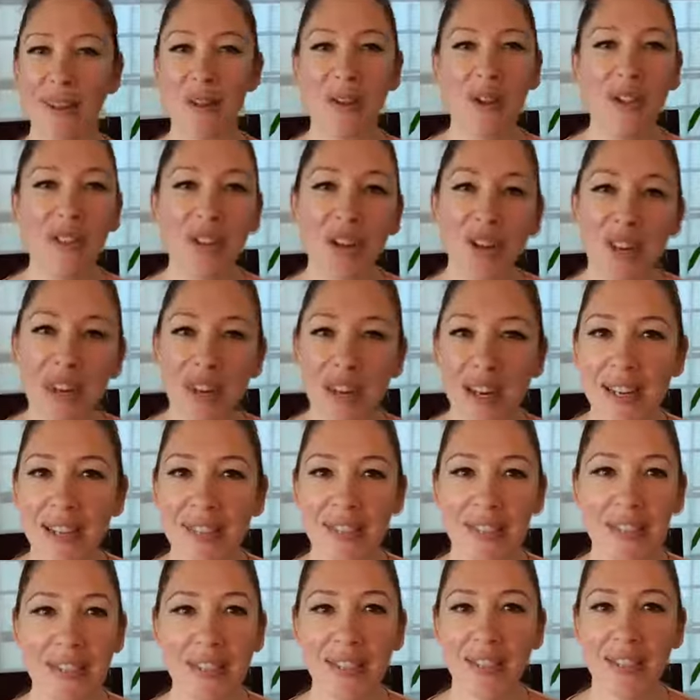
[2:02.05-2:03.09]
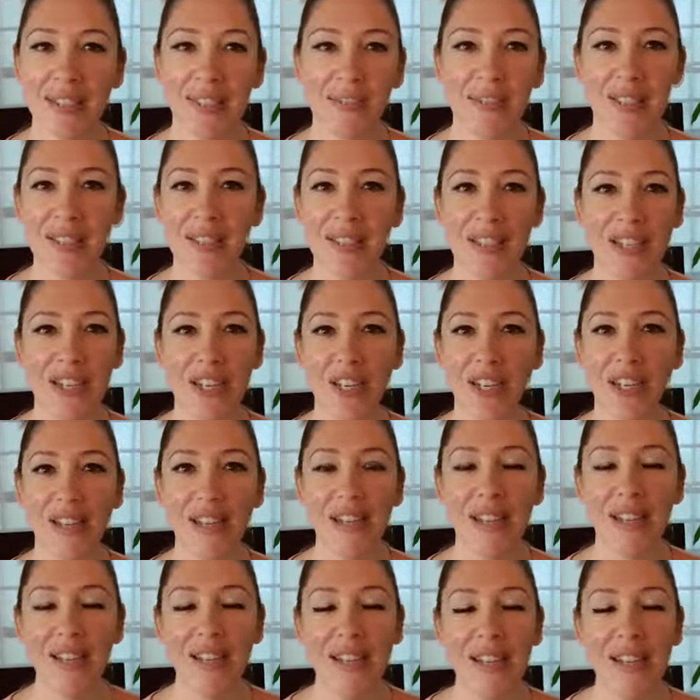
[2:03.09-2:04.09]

all the craziness of this year.